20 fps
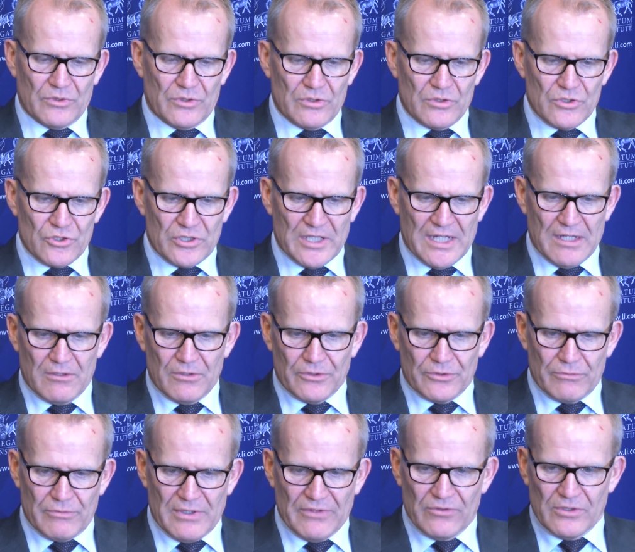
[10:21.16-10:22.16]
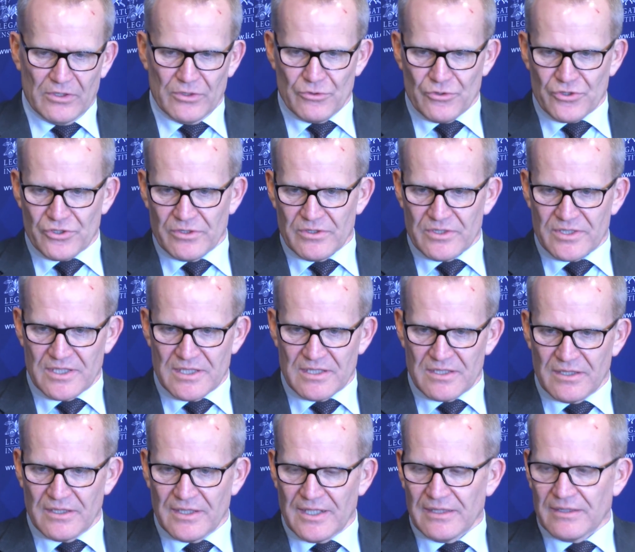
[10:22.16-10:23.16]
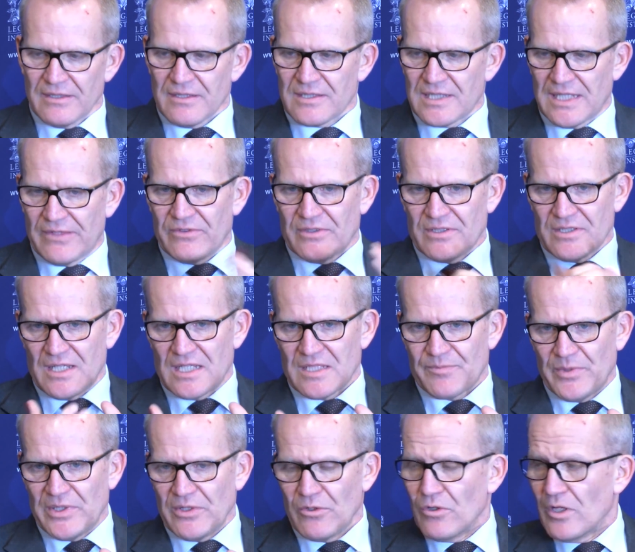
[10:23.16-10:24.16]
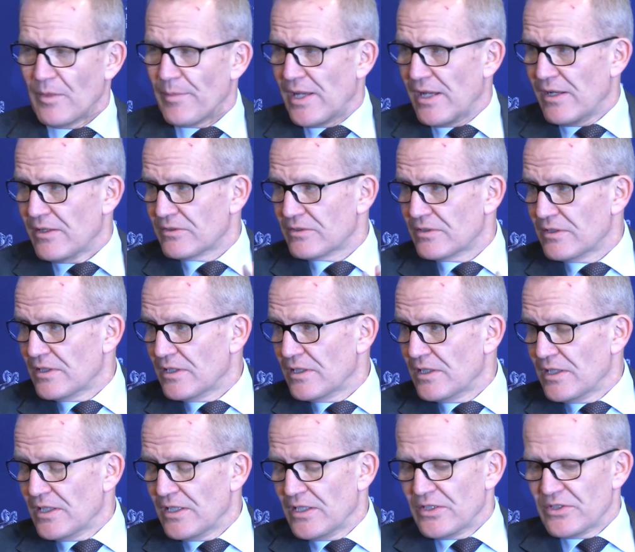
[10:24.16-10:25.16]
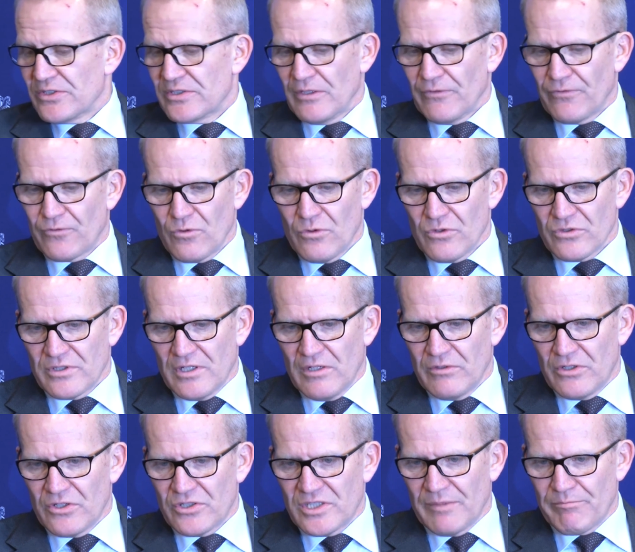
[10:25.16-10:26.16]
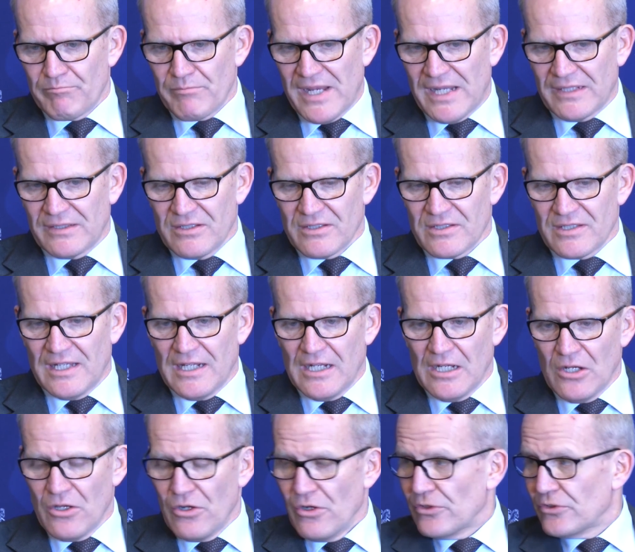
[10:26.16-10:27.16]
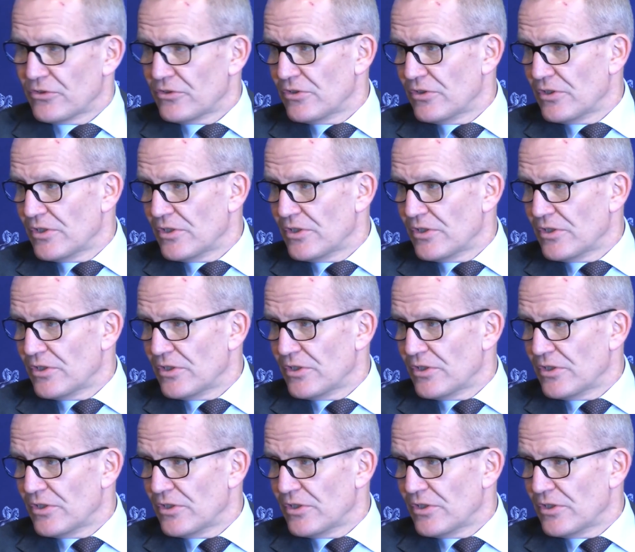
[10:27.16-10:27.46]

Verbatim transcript: shareholder revolution since the 1970s has been all about. Mm. So, of course, ownership matters a lot.